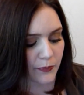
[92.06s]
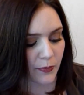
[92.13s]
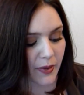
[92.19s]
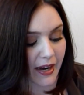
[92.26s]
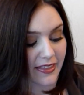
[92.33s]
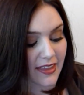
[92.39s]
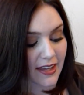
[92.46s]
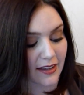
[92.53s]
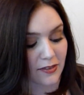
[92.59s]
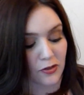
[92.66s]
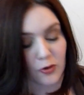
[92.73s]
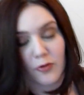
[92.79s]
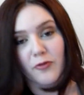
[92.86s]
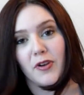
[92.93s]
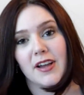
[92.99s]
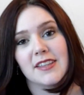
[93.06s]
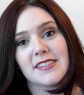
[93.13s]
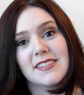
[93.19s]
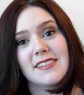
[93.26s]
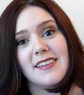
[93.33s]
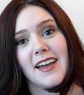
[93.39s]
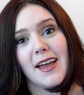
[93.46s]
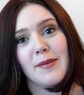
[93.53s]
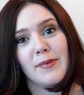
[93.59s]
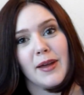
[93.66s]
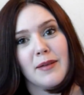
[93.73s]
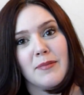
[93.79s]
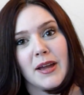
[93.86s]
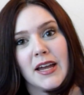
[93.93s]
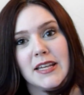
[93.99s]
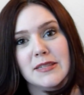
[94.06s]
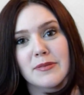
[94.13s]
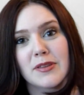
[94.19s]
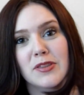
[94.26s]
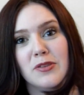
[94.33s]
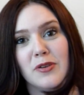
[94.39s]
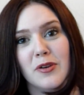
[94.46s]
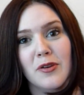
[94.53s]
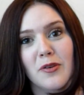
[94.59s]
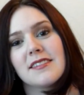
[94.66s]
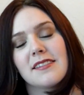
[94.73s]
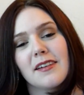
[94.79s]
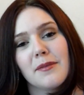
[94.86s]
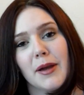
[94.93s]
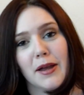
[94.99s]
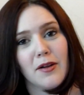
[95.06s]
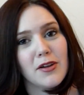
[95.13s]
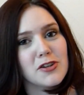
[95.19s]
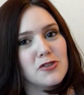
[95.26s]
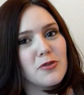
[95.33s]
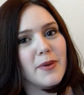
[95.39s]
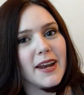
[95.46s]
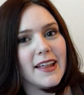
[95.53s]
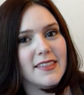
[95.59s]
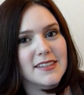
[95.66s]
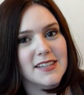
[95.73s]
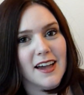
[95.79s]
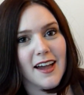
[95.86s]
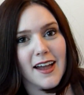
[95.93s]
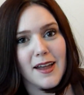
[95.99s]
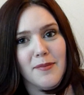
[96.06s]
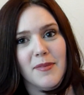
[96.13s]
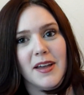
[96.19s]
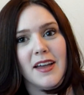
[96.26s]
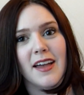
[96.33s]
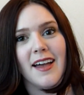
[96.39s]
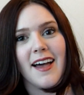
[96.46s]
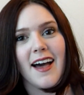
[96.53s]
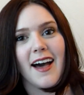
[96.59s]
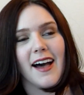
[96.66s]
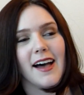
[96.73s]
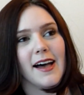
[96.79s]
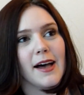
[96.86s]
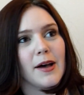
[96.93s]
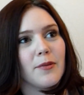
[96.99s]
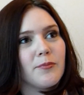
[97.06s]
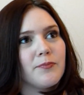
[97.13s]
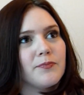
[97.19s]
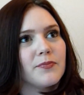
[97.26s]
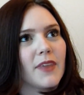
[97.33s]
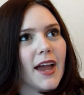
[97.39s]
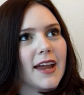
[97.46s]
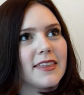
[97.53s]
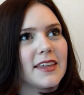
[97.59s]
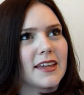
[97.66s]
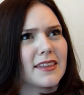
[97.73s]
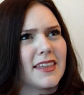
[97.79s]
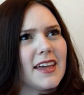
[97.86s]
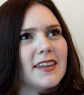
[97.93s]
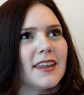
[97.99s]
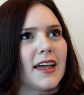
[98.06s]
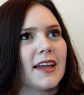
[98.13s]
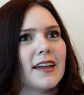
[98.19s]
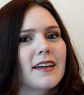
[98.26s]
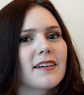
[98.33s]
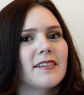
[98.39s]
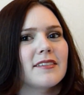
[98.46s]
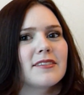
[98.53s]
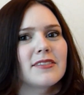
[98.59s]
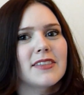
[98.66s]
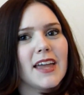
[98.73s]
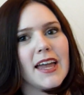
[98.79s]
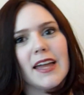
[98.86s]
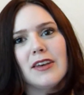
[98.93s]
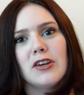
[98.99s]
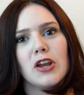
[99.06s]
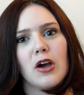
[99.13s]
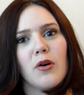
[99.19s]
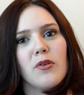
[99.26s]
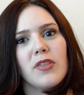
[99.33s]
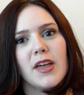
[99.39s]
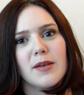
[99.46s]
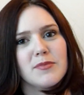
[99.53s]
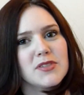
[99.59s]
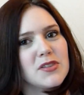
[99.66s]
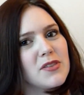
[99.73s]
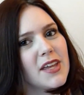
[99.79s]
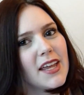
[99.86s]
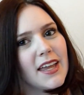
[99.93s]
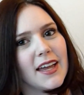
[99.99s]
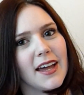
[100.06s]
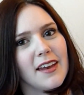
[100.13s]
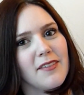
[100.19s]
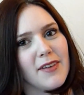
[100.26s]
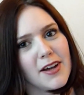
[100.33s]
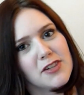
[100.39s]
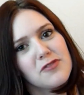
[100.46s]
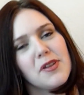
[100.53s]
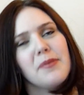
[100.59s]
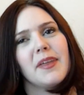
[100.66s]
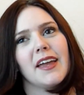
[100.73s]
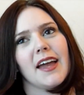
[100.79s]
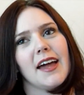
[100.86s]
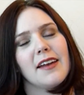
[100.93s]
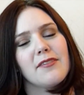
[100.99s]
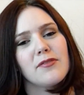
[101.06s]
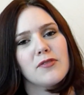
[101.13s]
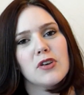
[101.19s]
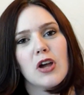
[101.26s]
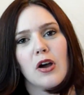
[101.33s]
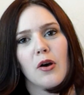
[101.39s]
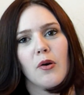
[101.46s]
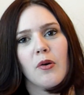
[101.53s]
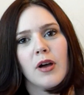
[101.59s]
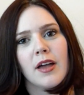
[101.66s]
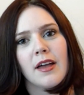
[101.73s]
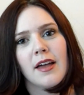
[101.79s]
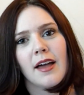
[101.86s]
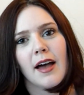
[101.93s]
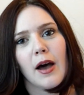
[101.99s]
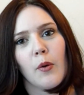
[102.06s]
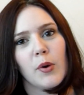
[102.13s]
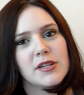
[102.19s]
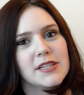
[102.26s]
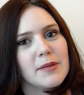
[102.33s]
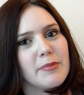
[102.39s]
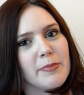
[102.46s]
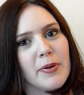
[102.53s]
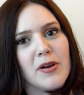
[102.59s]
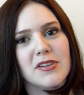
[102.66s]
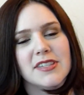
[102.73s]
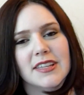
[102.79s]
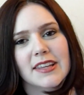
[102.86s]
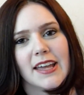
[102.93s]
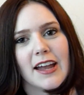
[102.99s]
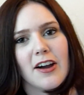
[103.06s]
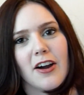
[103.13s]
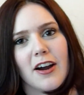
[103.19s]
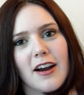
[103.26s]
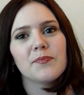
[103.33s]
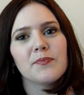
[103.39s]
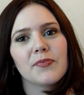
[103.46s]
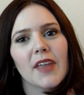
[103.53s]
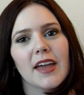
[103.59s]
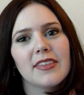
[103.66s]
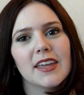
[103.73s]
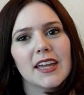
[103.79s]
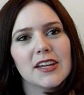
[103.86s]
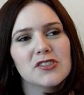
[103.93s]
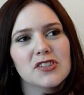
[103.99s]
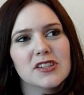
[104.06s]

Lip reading: But I think through friends. I met my husband through my college roommate at the time. I think that they know them, so they can kind of vouch for them. They kind of know what type of person they are. I think